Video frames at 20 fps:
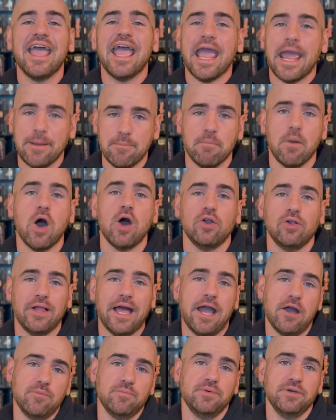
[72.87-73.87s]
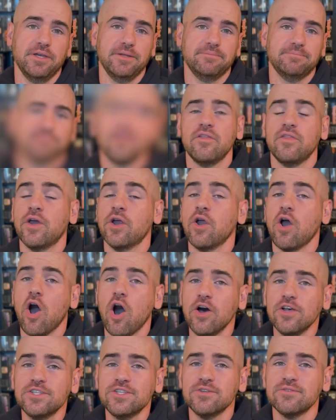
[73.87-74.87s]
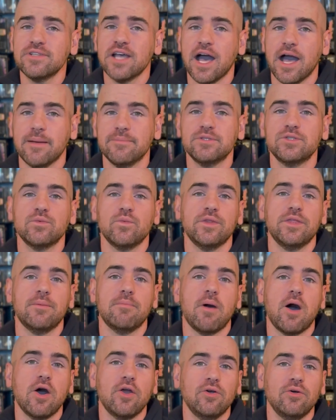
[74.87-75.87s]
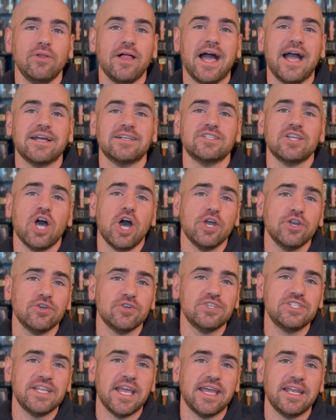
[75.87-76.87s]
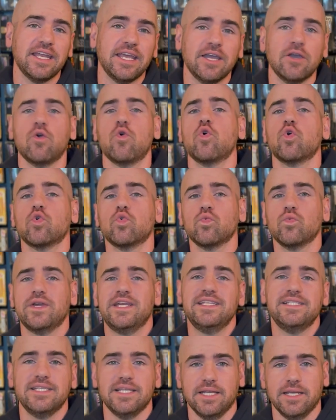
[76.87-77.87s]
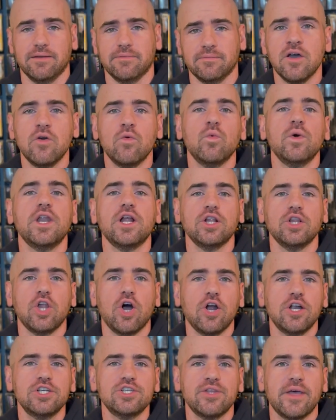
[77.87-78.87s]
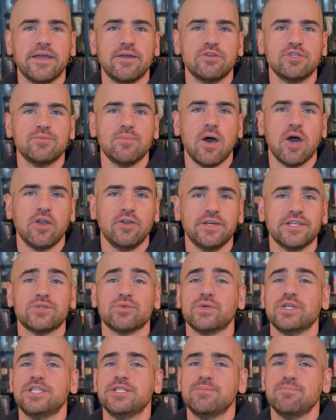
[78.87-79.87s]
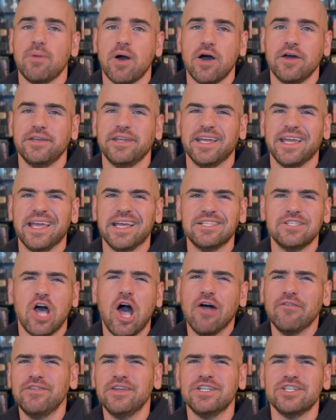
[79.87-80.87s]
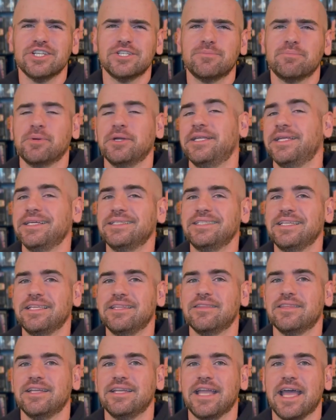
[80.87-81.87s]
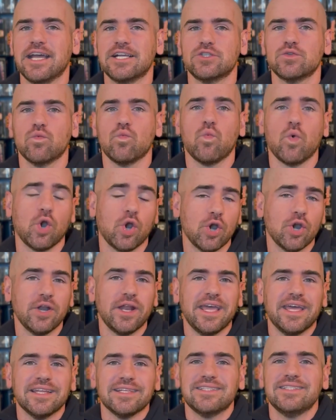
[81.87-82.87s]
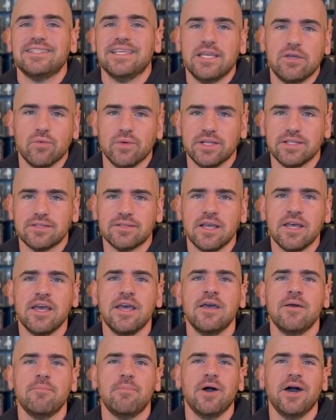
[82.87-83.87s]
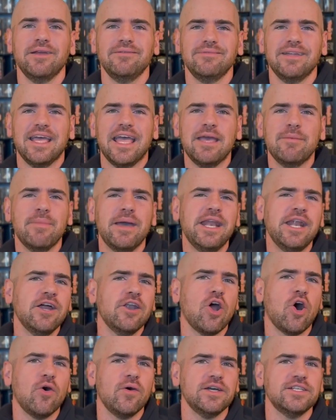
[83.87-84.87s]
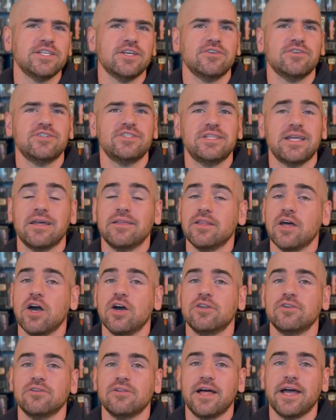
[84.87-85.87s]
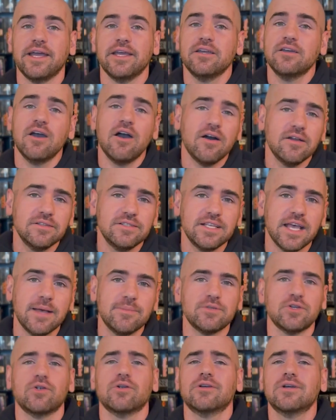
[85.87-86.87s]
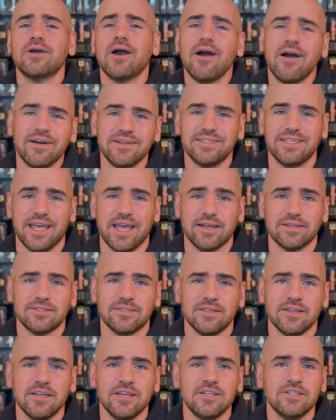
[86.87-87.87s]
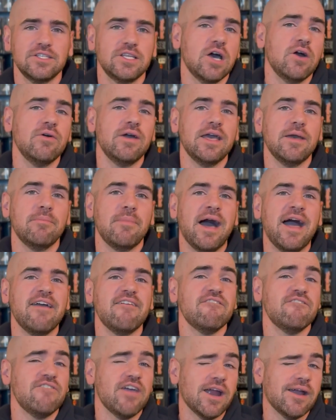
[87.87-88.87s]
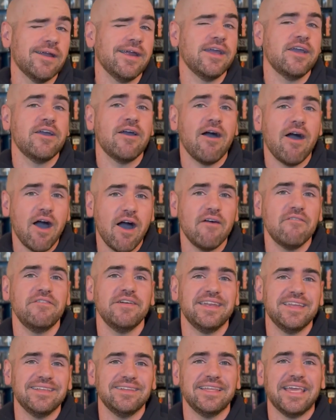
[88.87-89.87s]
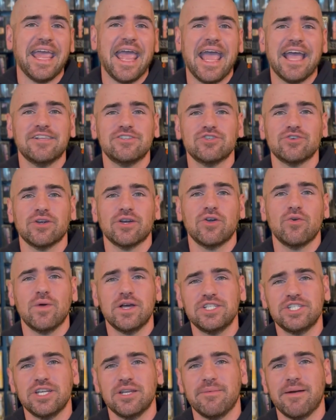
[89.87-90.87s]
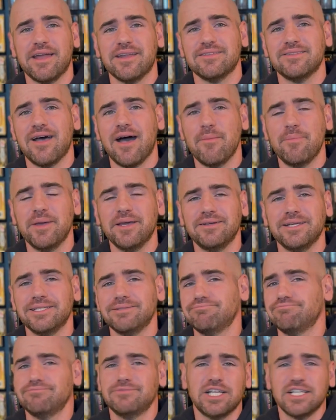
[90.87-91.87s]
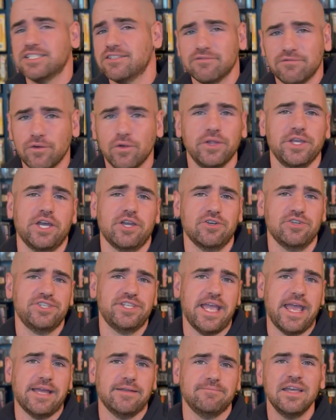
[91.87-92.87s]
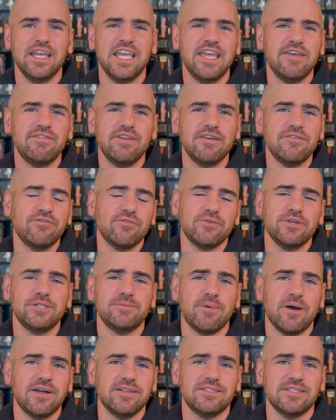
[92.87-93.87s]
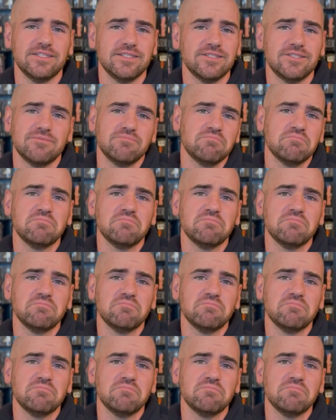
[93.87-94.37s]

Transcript: and model output. There are also times when the model lacks understanding or reasoning. When a large language model is responding, it's often just predicting the next word in a sequence, but it may not always understand the underlying concepts or context. So it might very confidently answer a question about a topic it doesn't fully understand, even if the response is